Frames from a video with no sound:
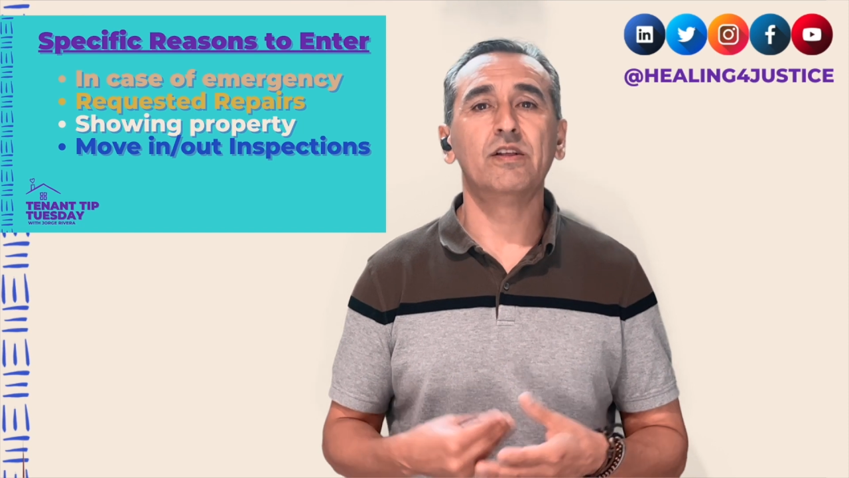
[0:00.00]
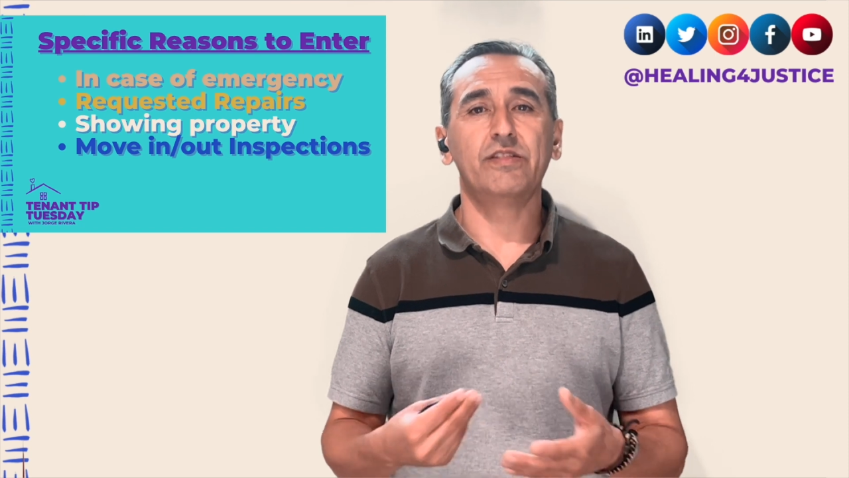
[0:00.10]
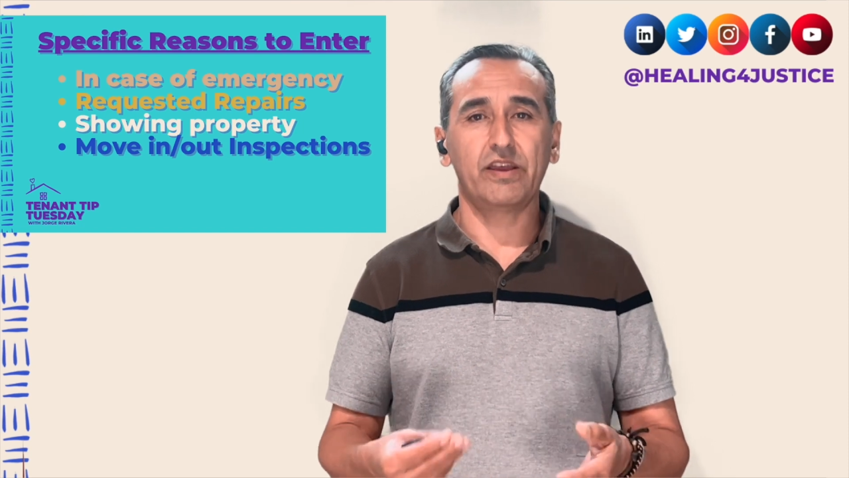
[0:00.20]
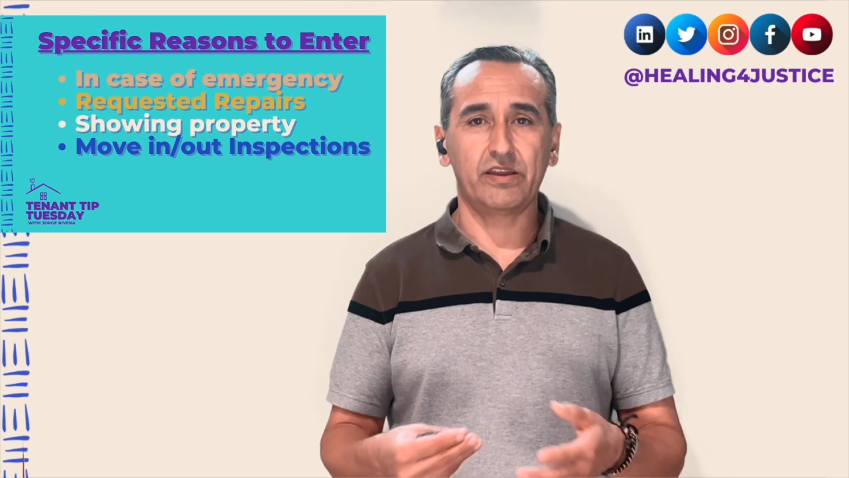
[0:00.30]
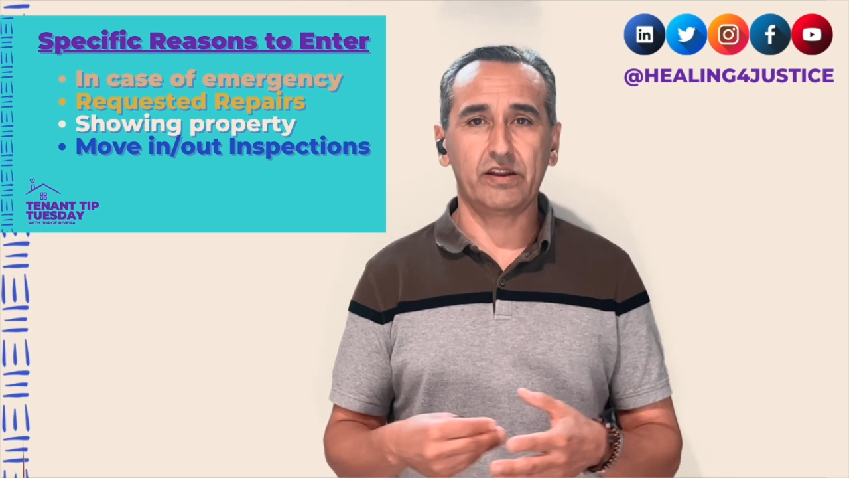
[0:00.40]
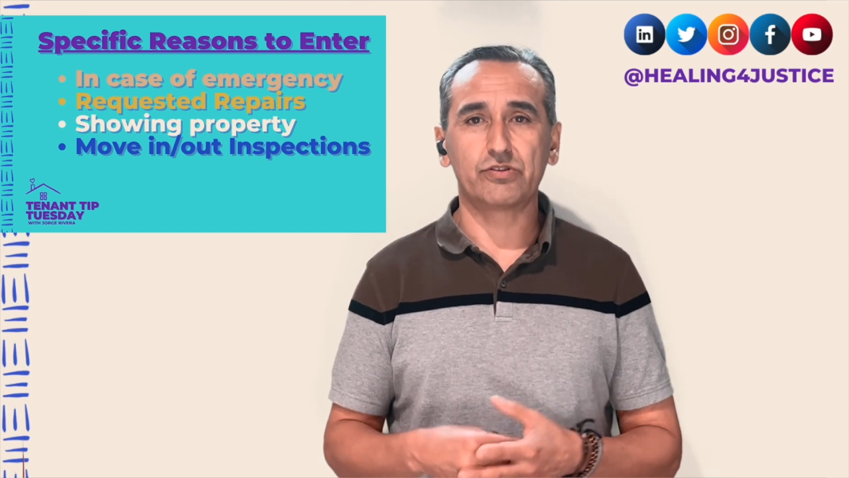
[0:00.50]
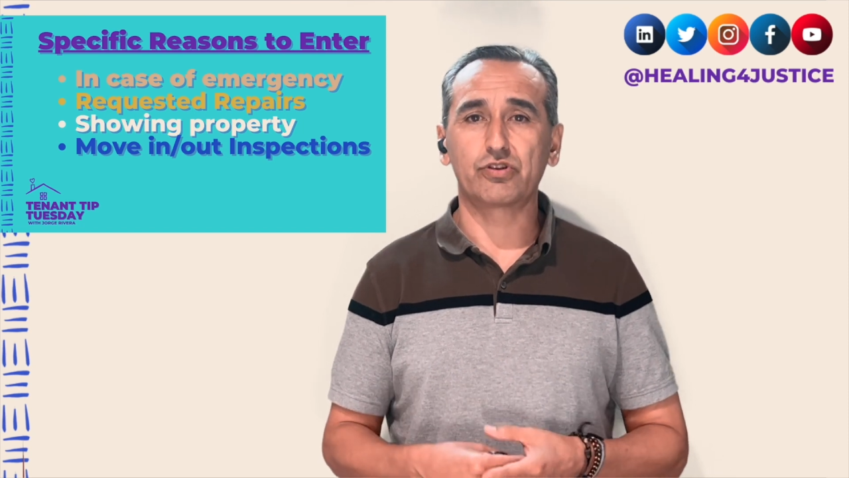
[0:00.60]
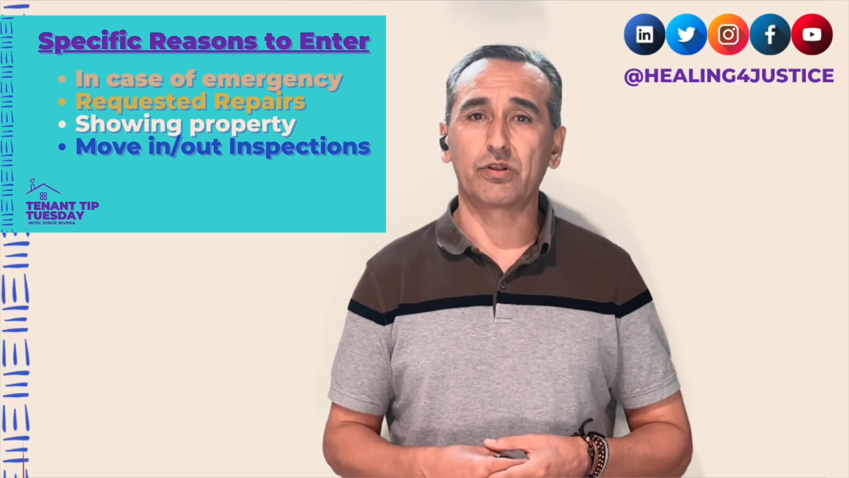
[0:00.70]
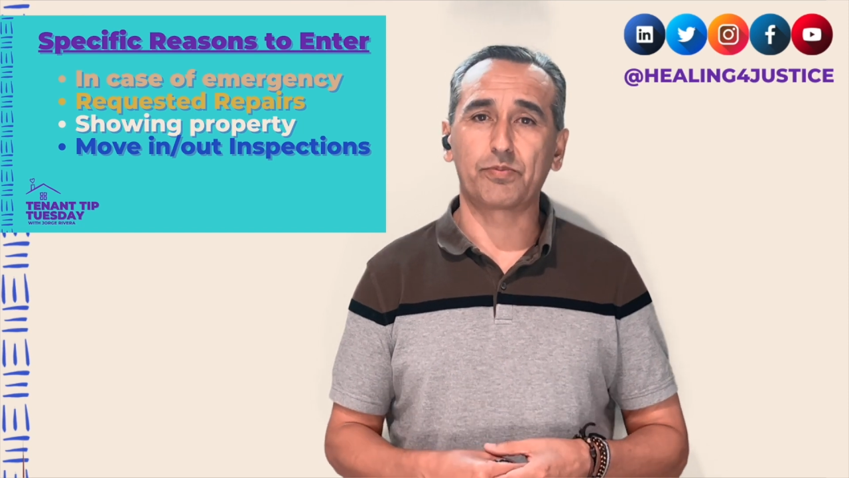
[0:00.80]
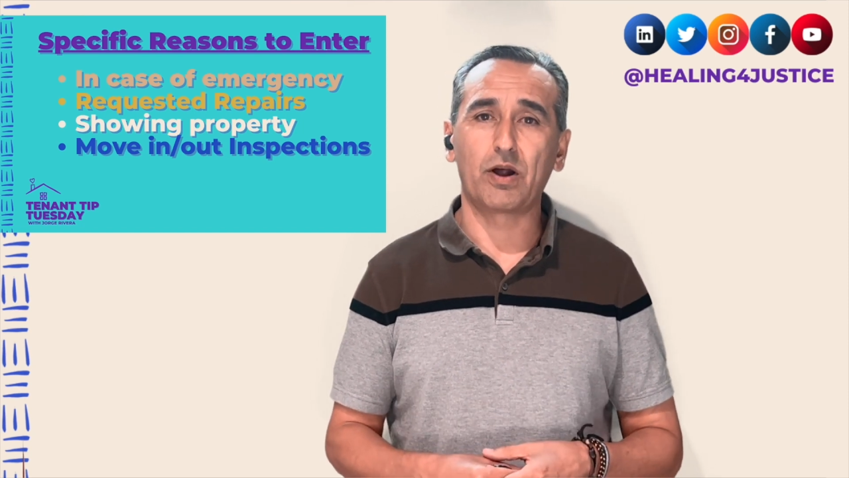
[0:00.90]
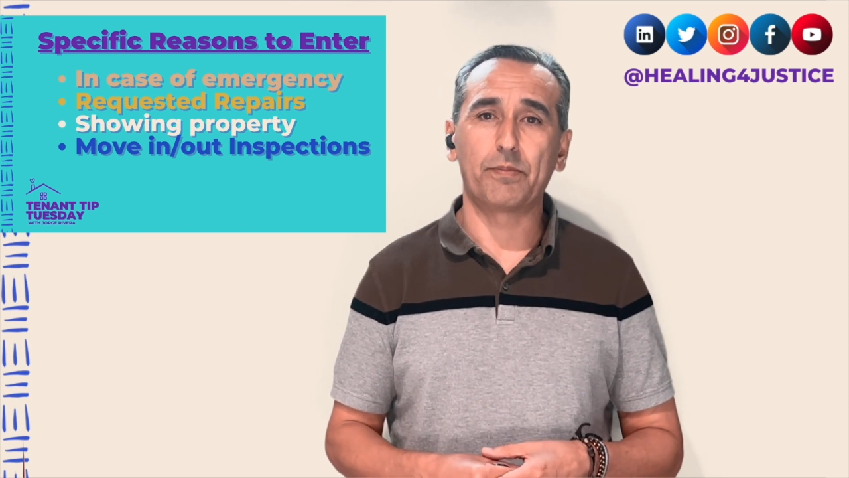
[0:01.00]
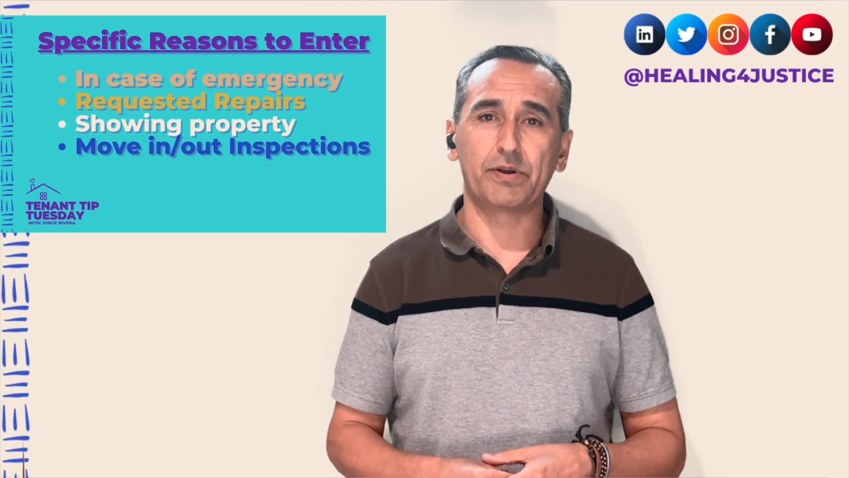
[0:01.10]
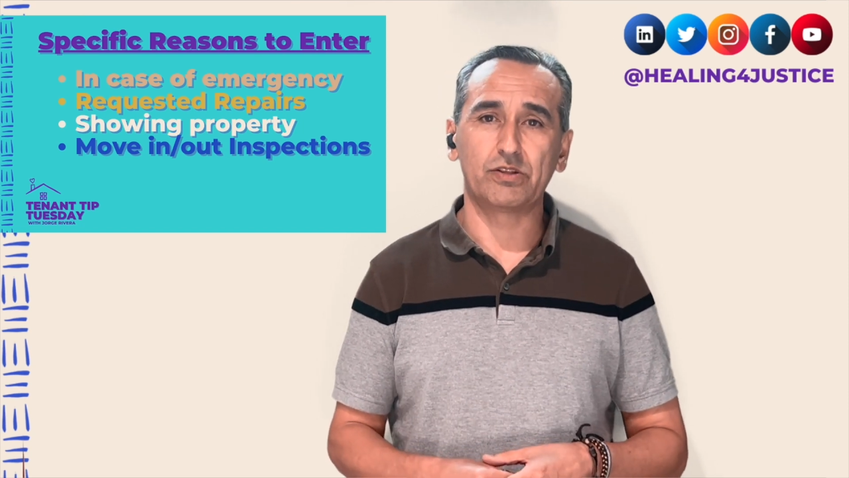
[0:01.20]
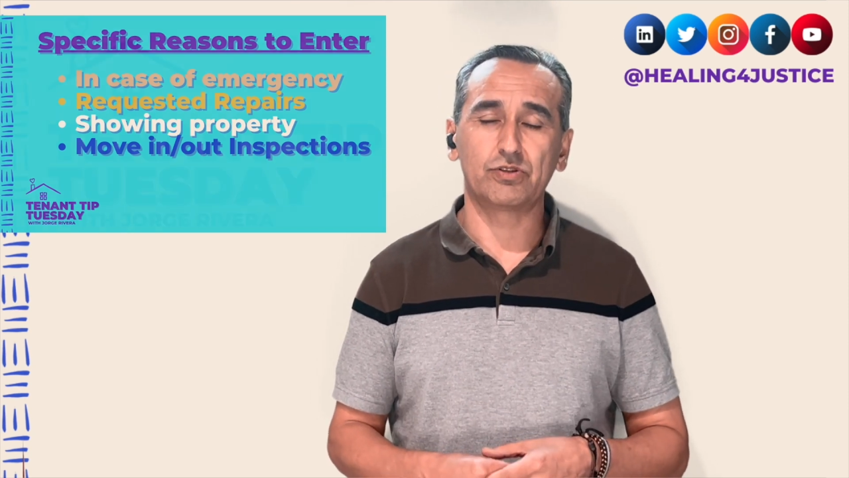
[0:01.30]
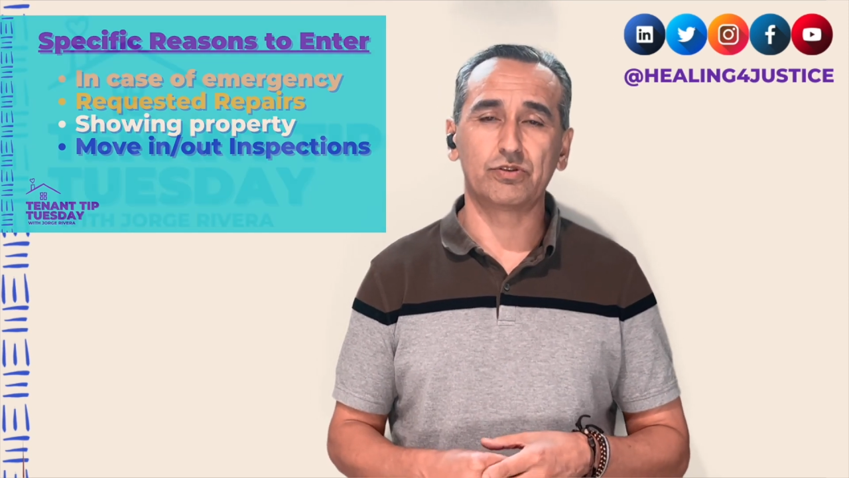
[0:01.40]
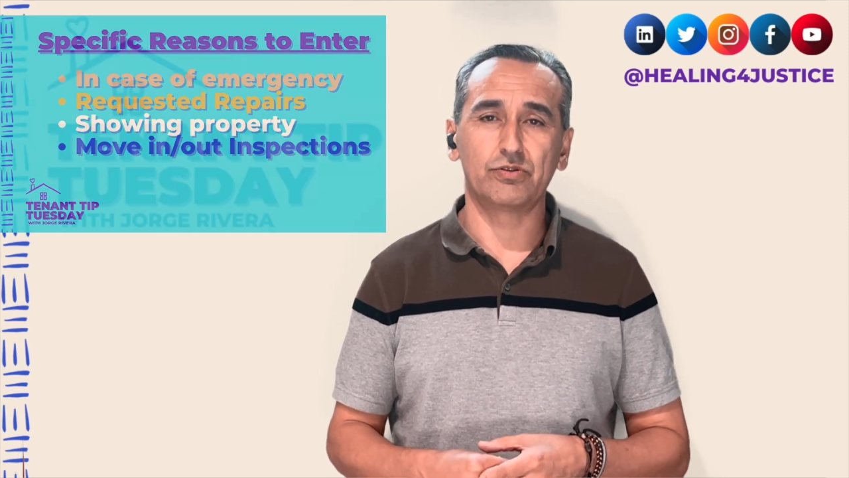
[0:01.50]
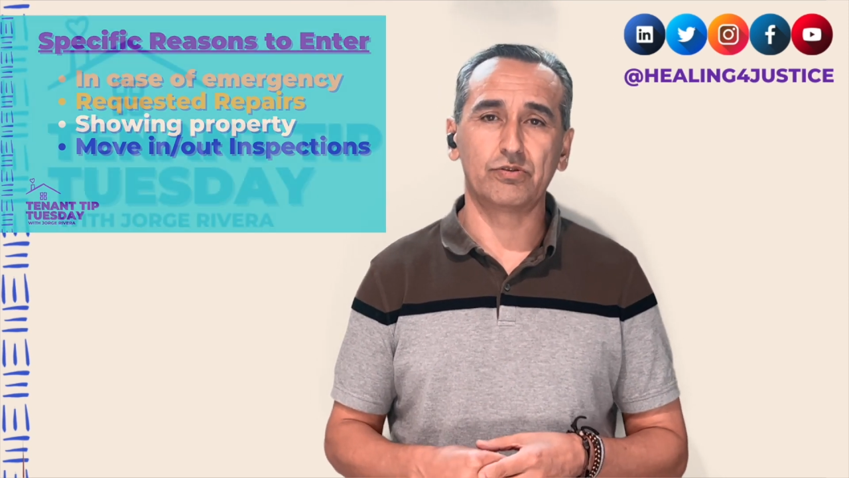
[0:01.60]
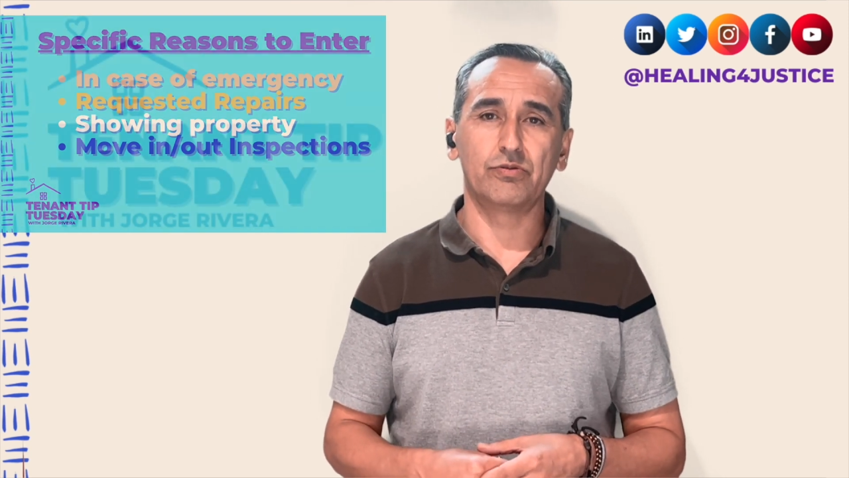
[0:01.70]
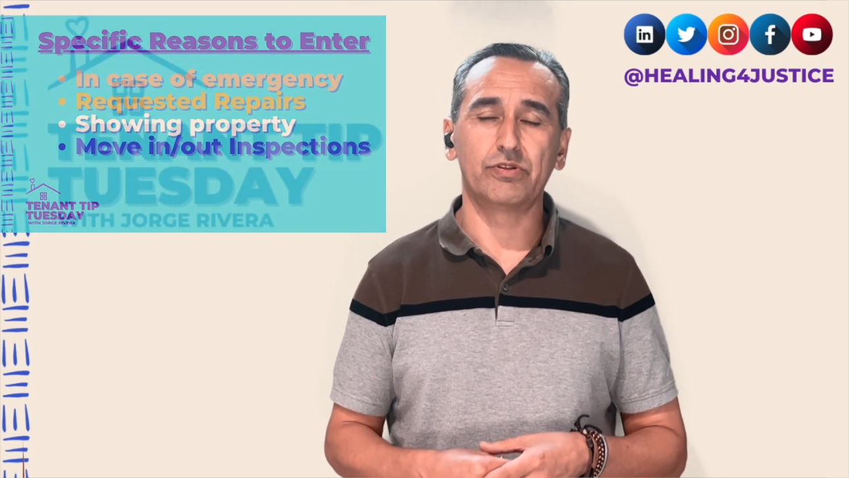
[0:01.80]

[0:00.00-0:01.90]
they can enter the property to do